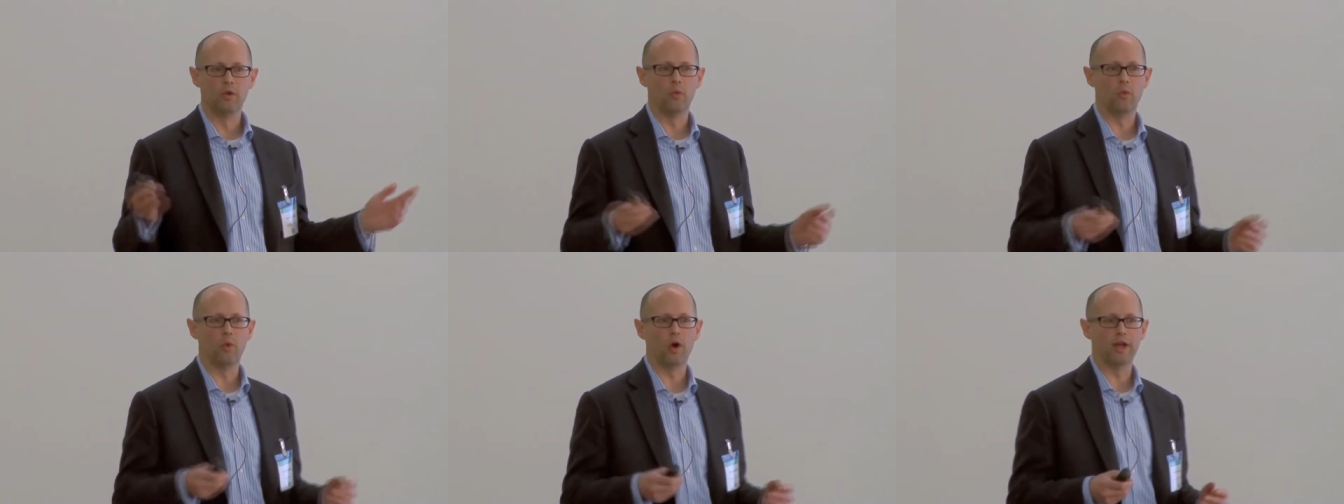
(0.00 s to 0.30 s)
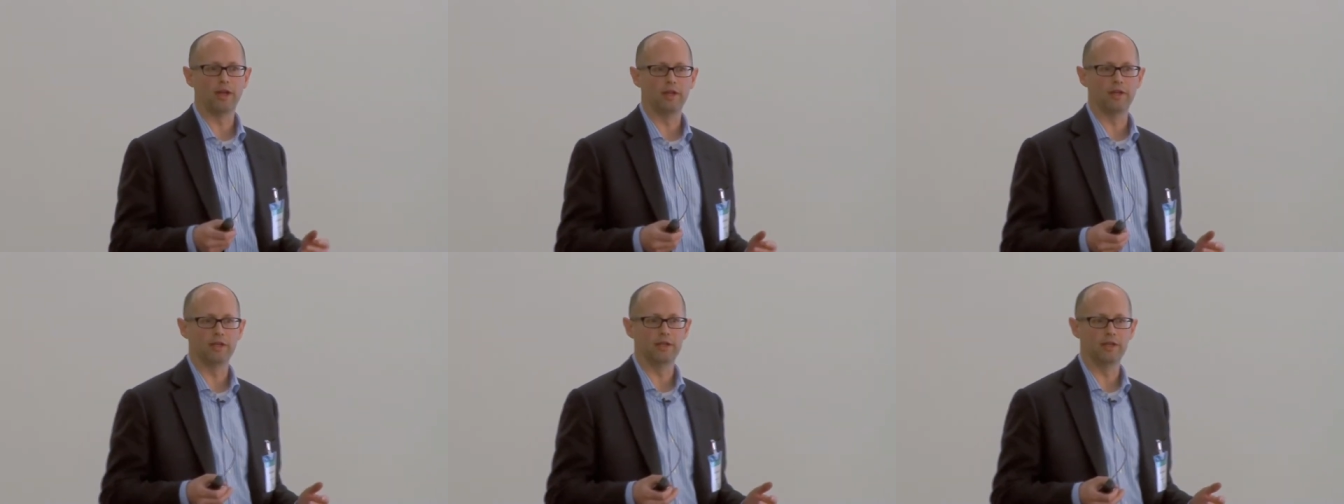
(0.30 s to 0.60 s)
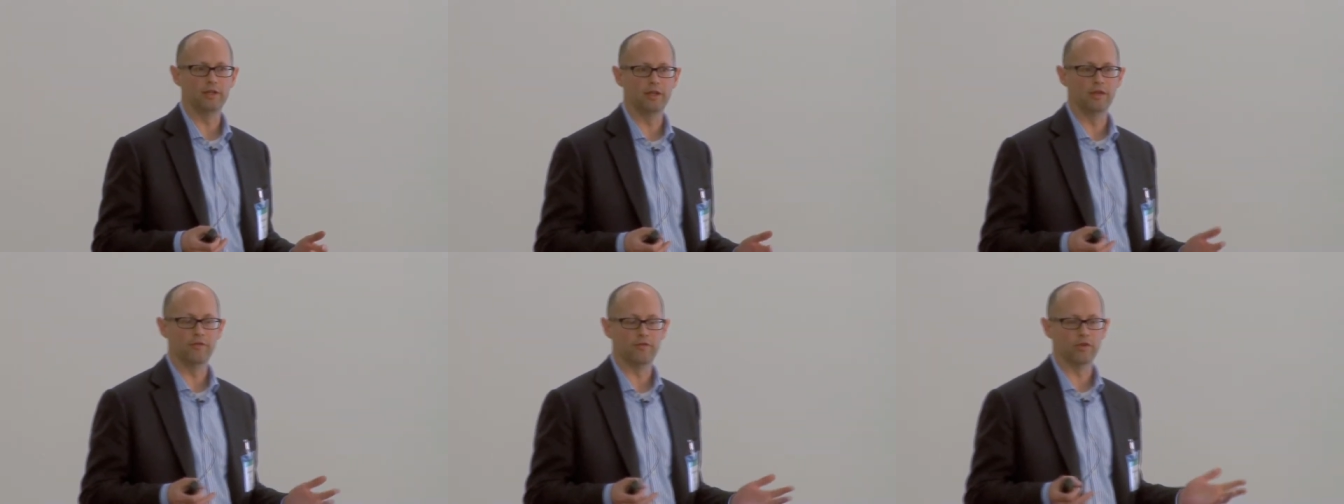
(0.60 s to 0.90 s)

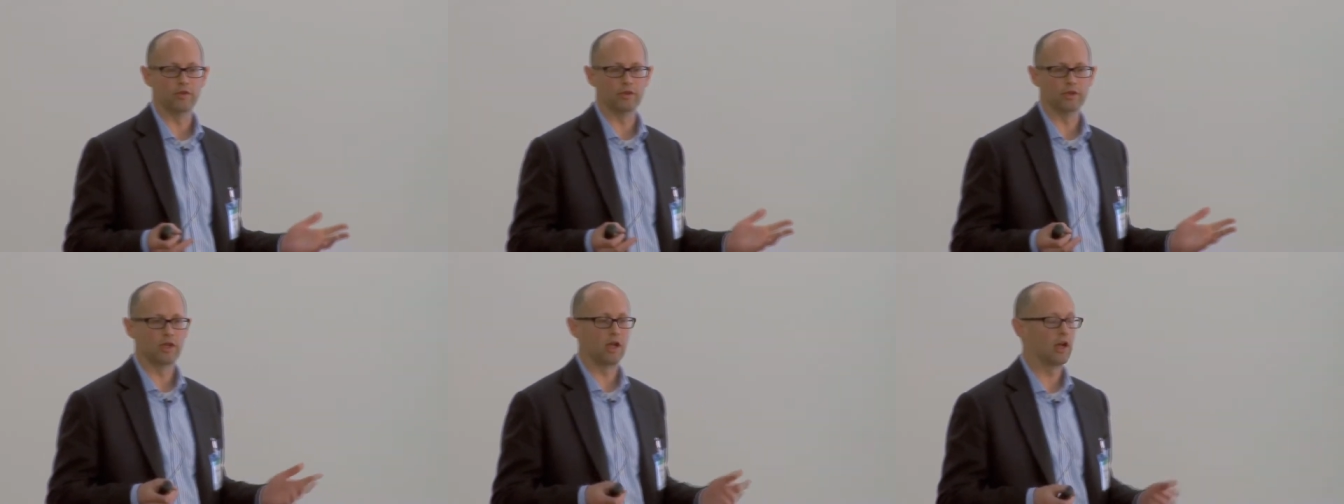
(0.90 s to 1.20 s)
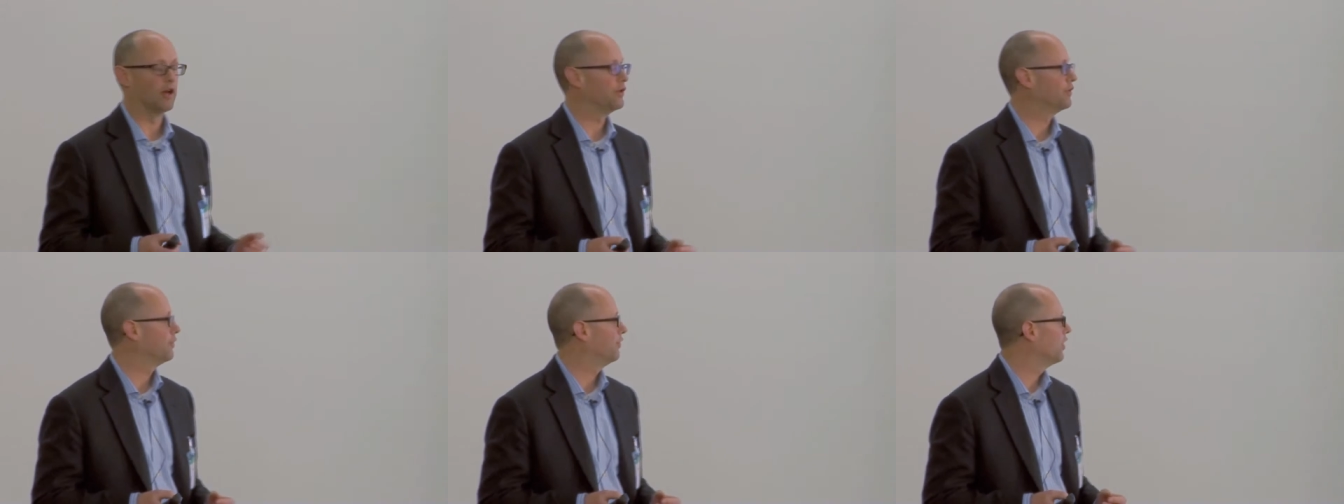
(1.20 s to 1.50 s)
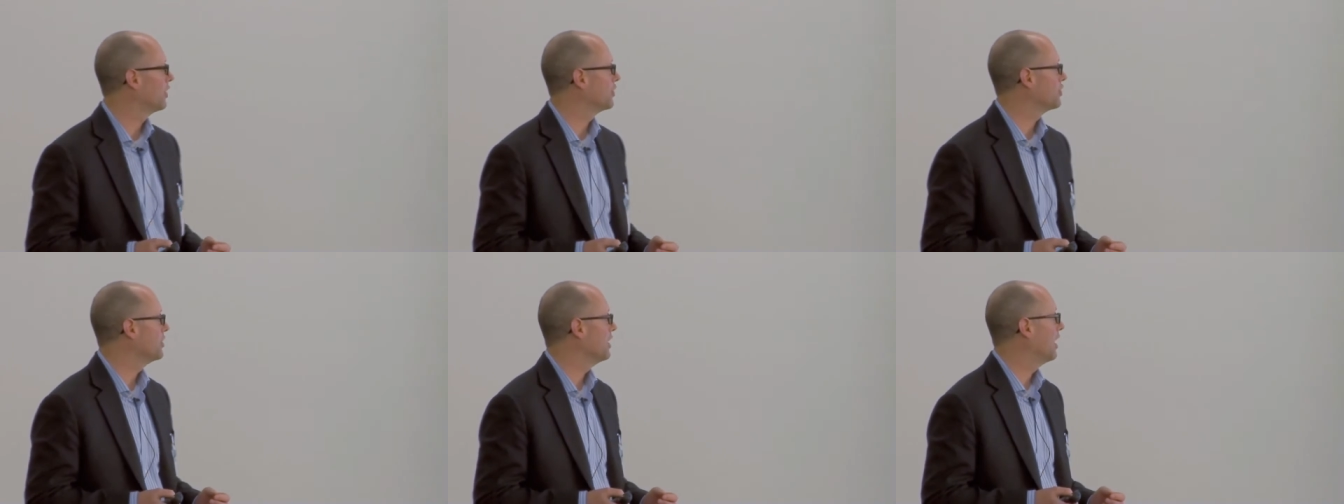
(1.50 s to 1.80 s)
widely different kinds of
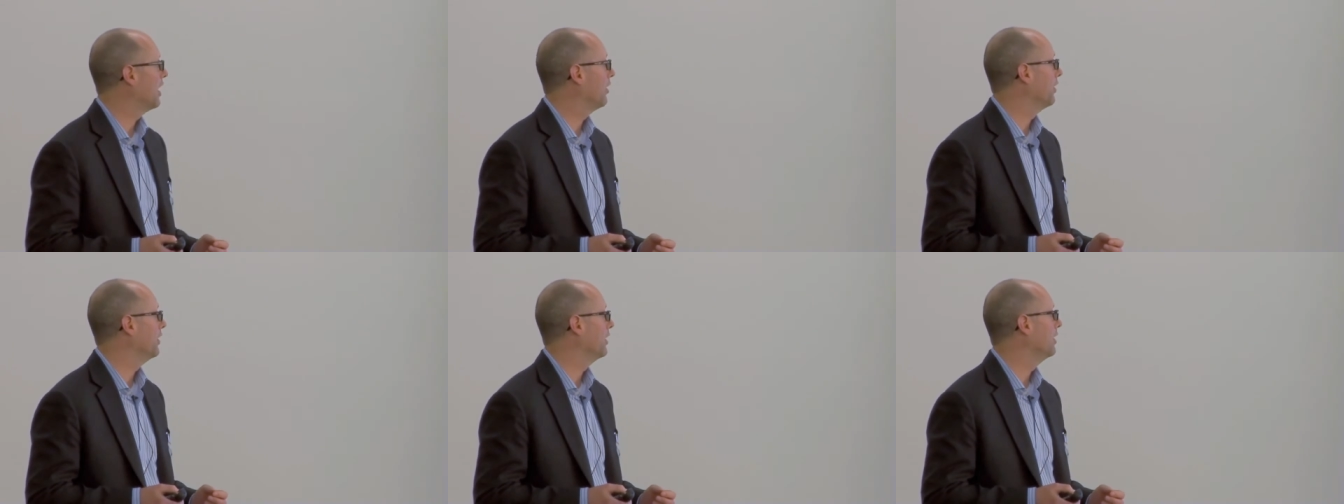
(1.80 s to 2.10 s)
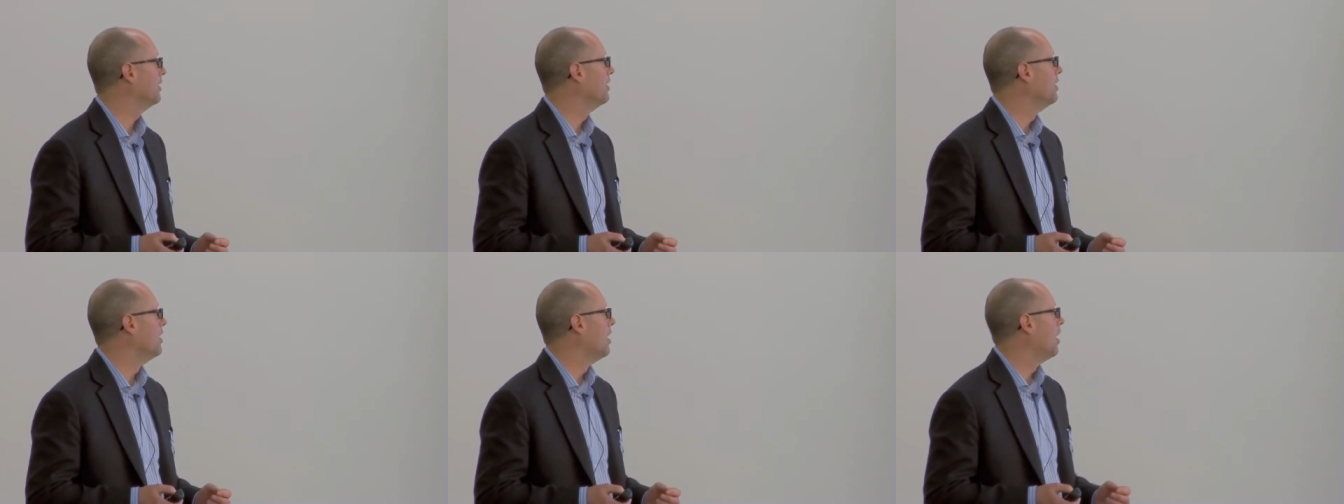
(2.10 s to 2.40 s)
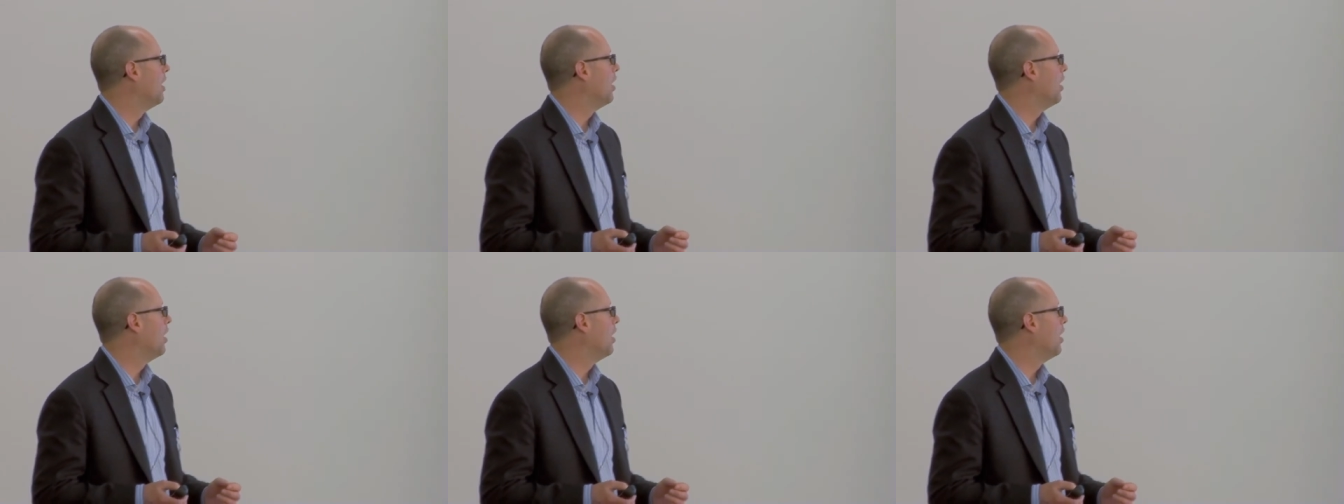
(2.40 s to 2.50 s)
functionality.